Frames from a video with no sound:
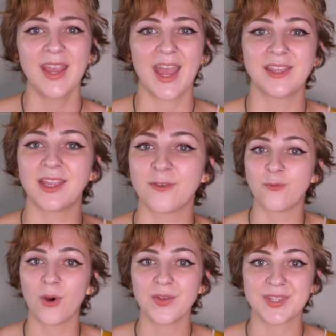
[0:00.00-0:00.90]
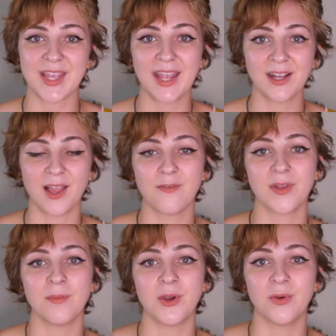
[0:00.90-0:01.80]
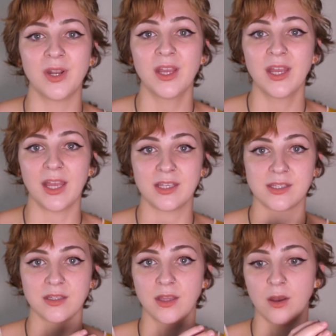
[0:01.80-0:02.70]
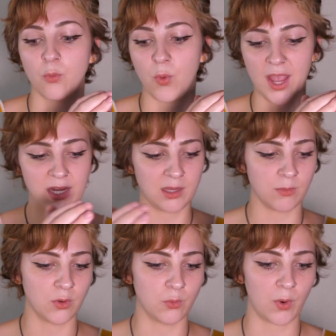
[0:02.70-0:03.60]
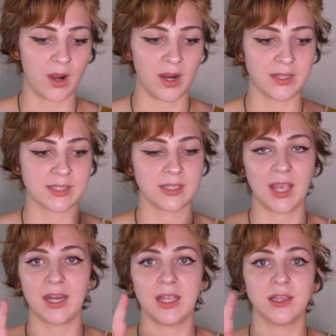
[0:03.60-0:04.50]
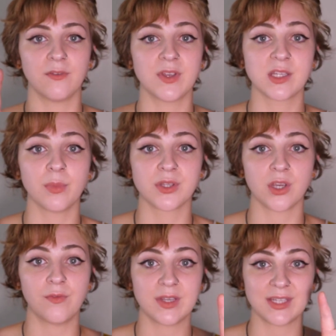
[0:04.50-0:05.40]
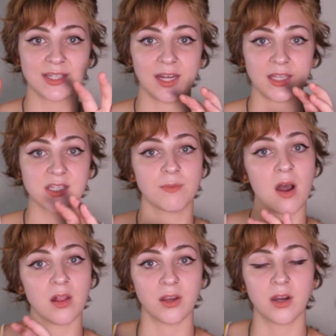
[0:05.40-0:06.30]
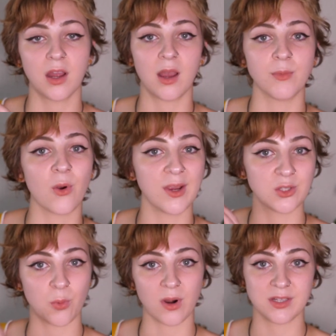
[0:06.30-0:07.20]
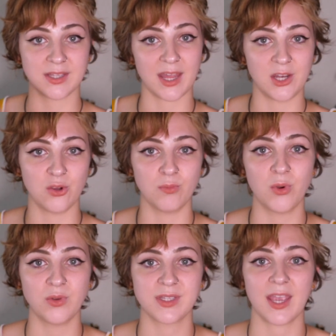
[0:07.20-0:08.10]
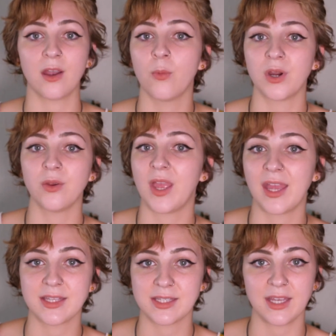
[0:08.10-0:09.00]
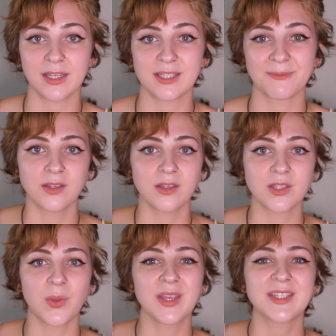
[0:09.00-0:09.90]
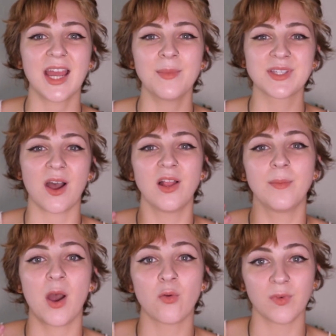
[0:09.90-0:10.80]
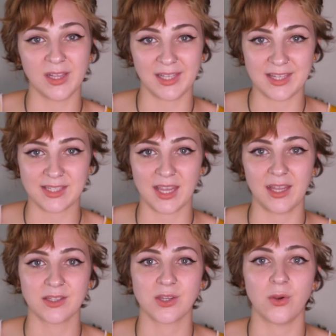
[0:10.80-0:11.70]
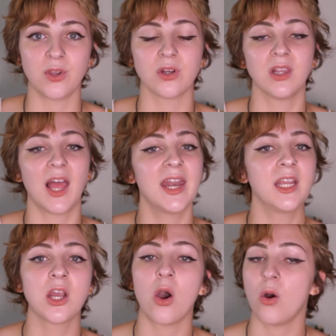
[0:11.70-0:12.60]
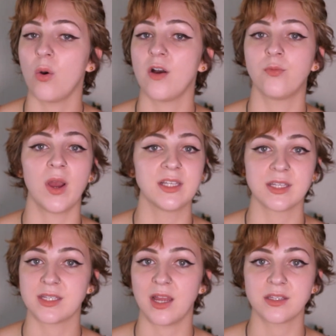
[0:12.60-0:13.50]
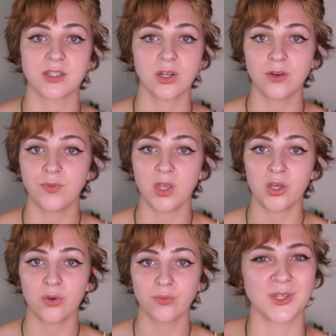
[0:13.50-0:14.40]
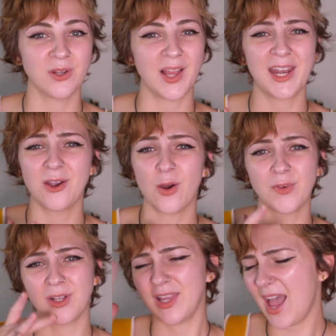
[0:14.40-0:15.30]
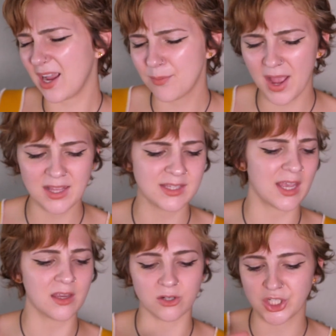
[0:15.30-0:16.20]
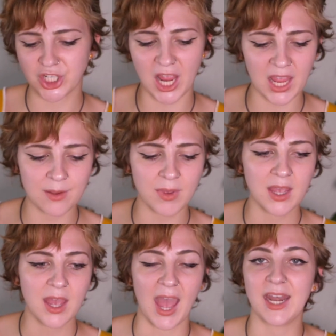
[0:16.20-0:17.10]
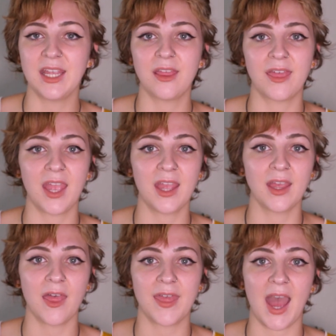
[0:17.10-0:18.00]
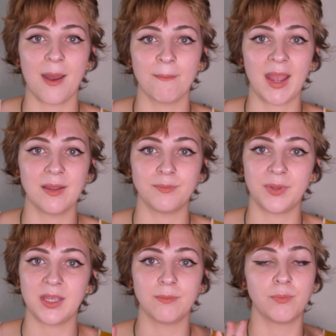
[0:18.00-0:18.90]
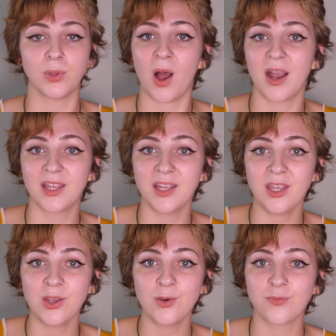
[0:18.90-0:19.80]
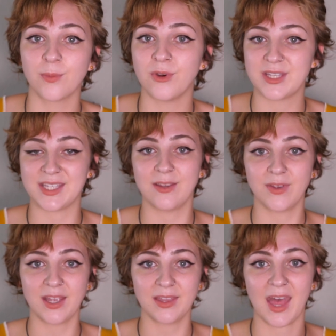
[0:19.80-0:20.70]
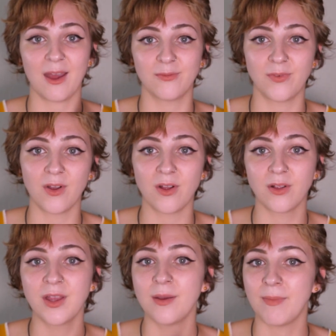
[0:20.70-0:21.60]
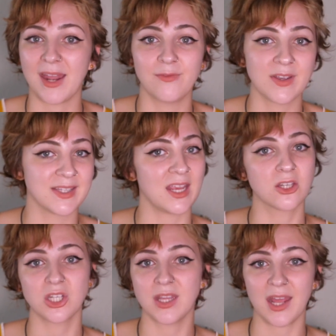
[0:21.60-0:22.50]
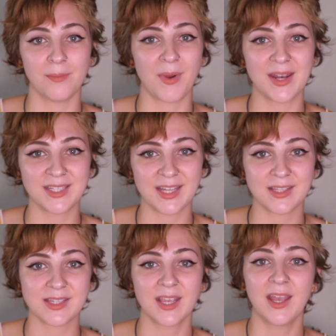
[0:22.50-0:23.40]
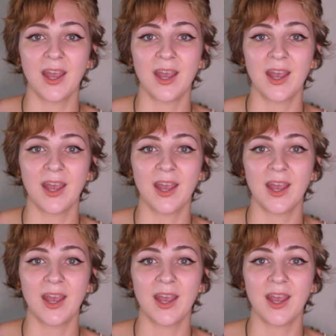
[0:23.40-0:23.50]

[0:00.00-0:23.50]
And then the fourth cycle of the moon is the waning moon, where the visible surface is getting smaller, going towards that new moon cycle where you can't see it. So this time is all about releasing. So you're letting go of what does not serve you. So you're letting go of your lack mindset, your shame, anything that might be blocking you from receiving that full manifestation, that abundance.